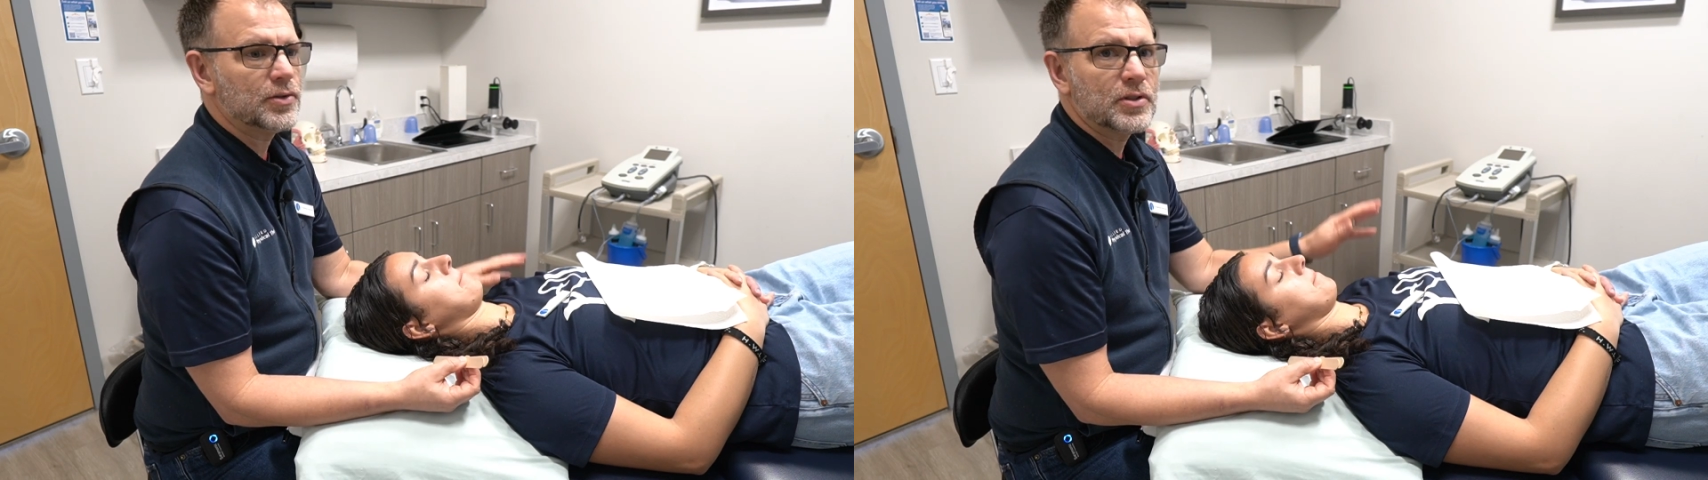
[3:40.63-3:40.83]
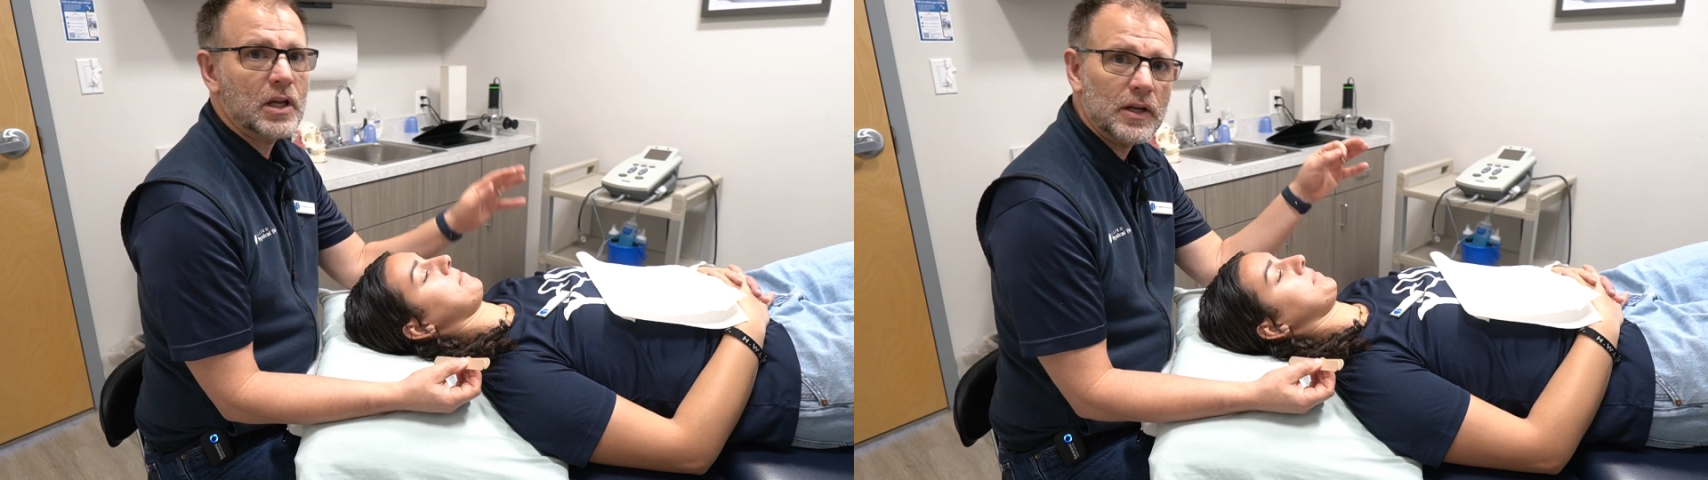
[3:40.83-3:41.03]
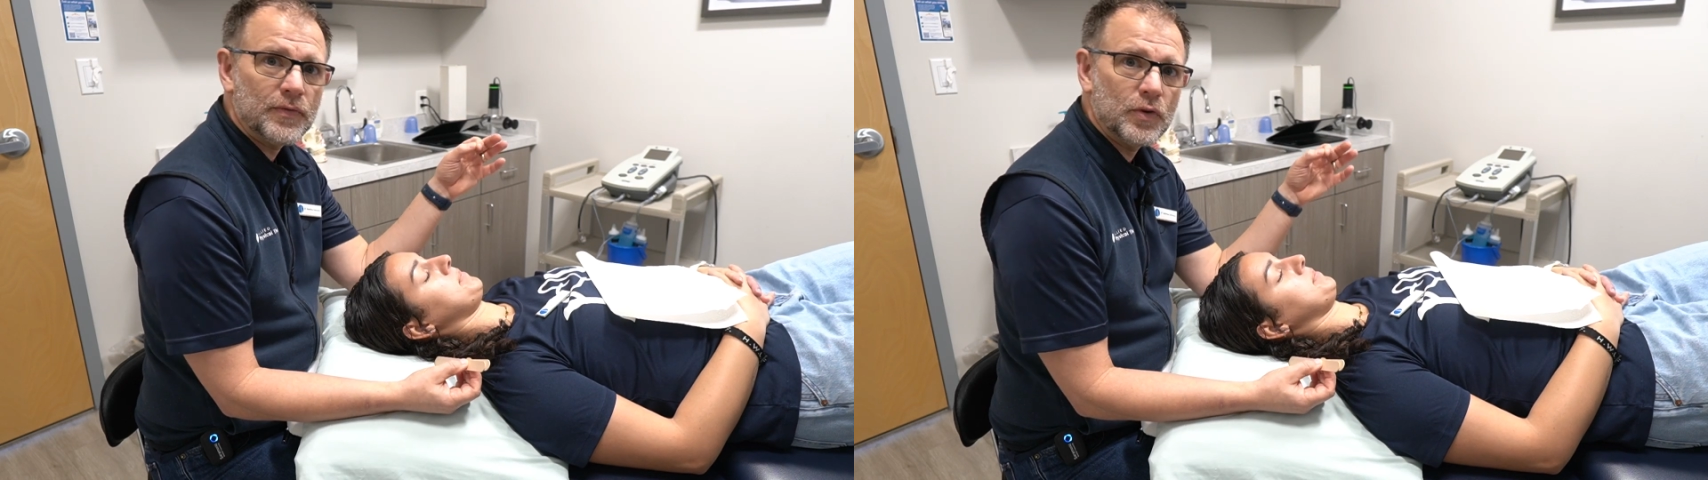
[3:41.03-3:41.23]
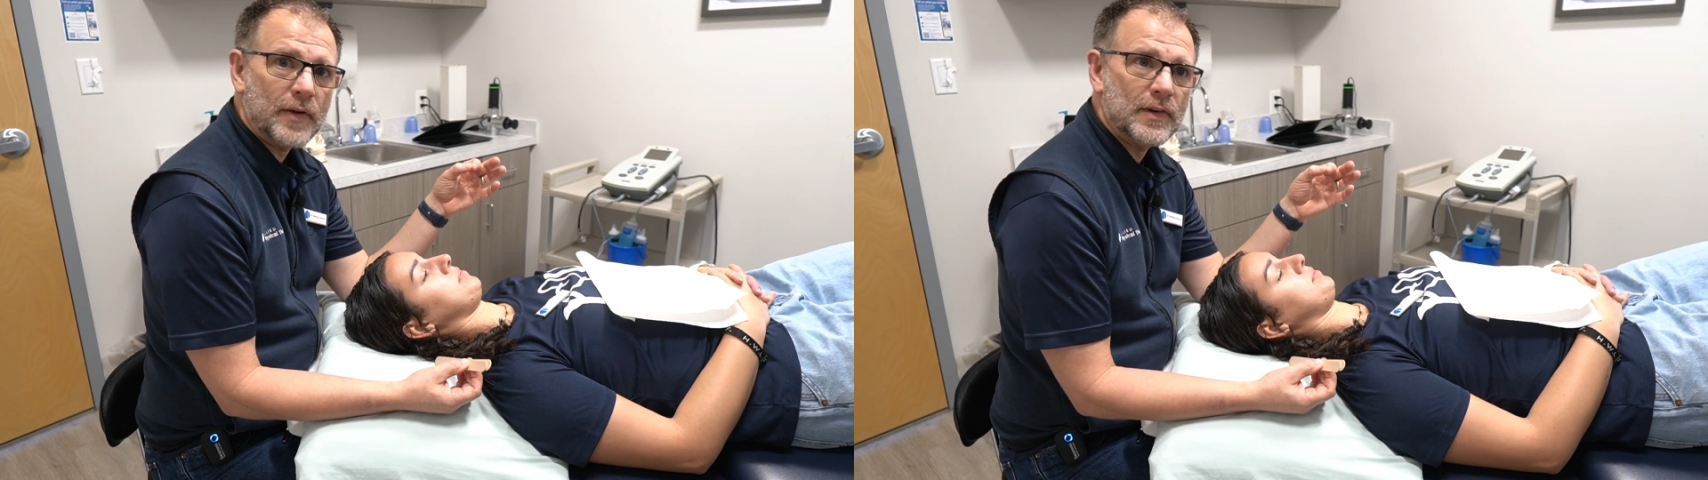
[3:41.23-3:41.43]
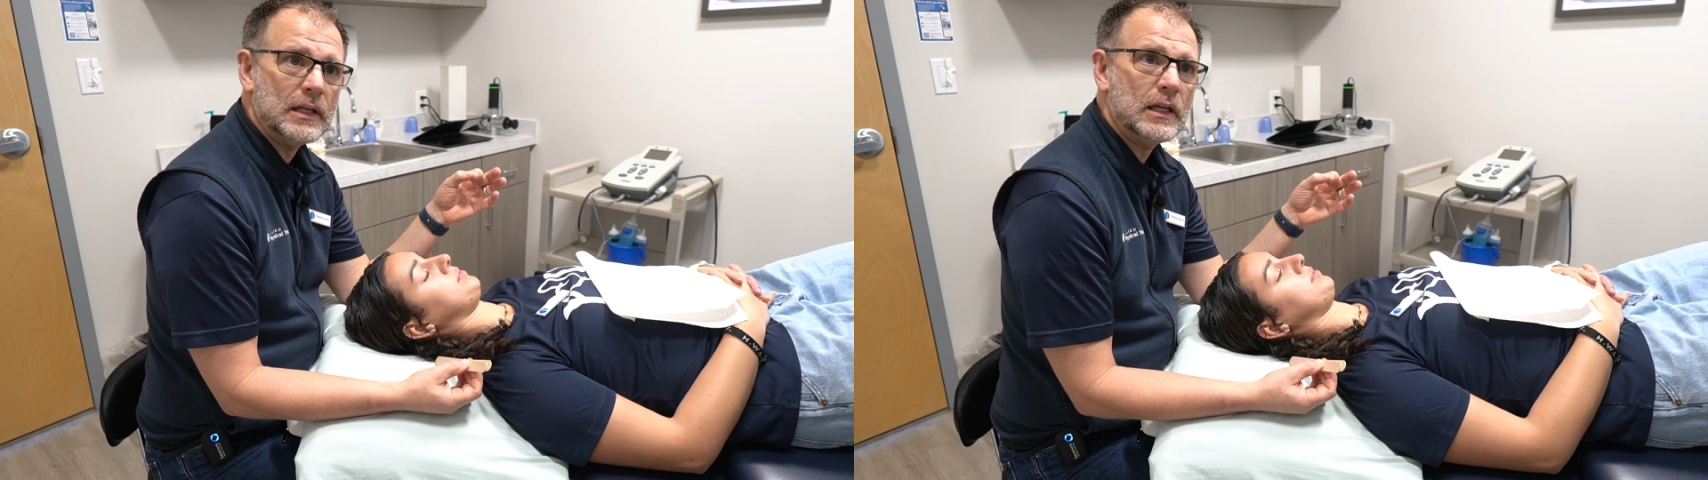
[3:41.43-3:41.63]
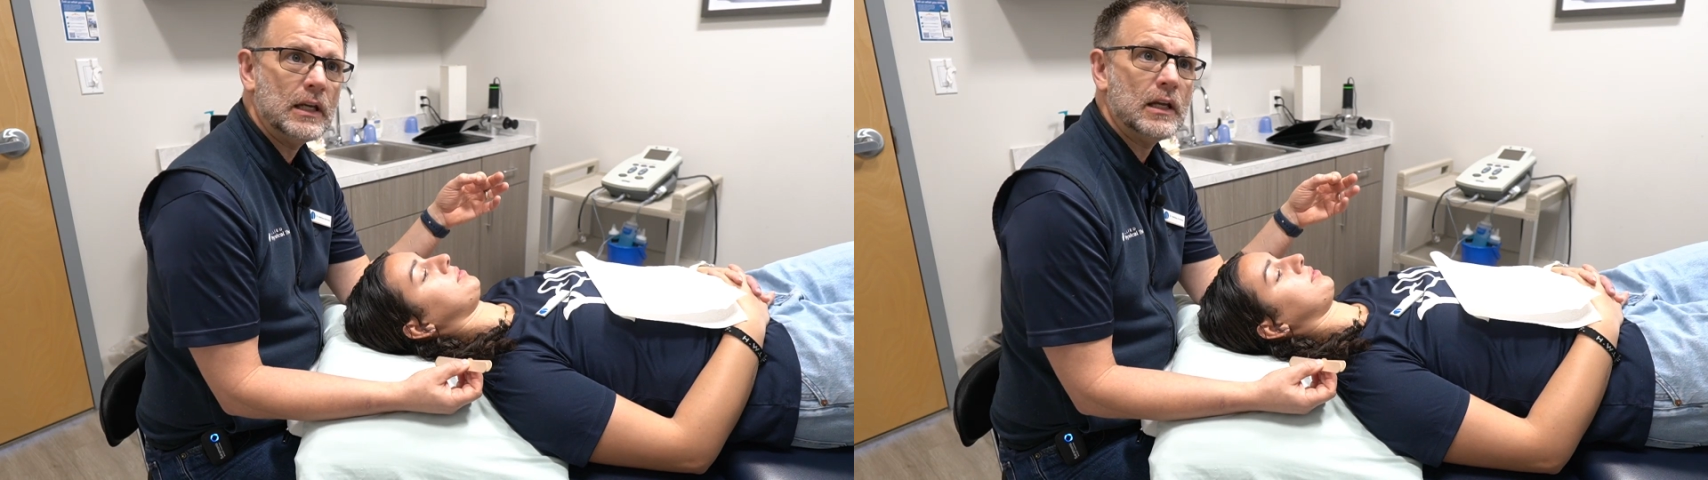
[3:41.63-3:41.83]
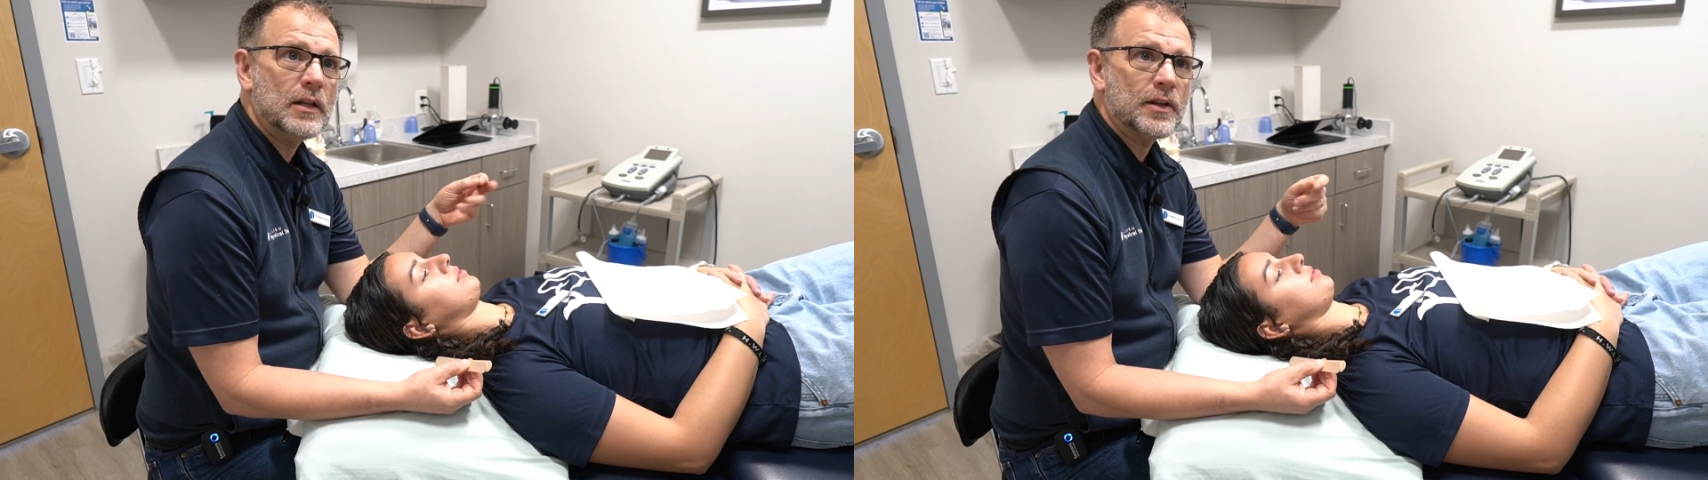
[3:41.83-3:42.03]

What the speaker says: say if you have a knee